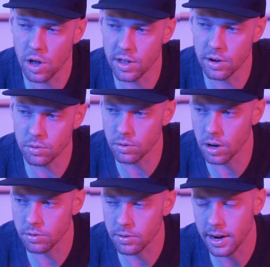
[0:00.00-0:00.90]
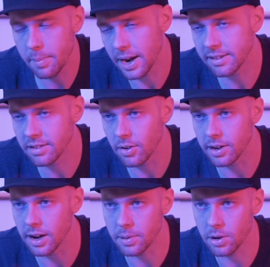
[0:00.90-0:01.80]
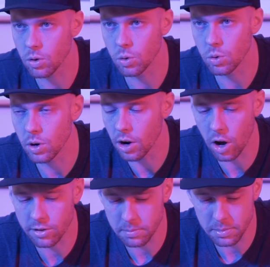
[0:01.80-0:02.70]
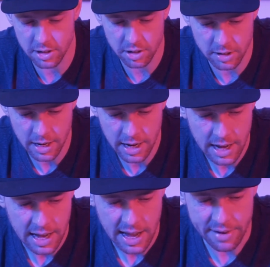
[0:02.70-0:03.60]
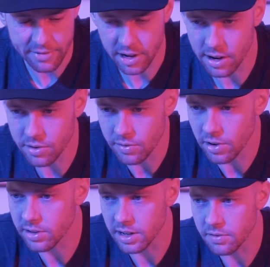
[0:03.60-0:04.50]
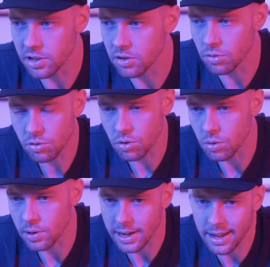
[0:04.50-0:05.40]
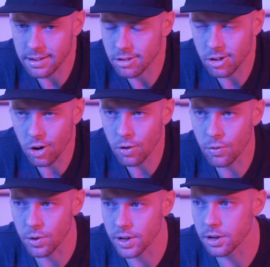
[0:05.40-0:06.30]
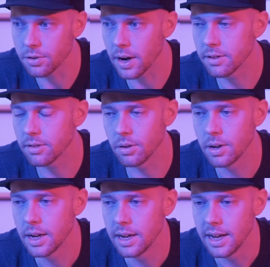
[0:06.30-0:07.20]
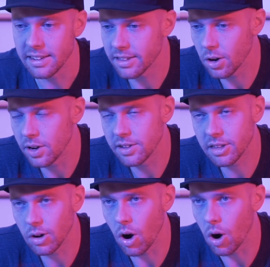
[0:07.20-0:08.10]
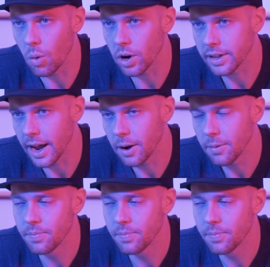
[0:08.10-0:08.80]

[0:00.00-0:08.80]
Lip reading: then who knows, right? I mean, I still ended up in an awesome position at Philadelphia University, Division II school, and then got to start all 4 years, right? So it's still all worked out.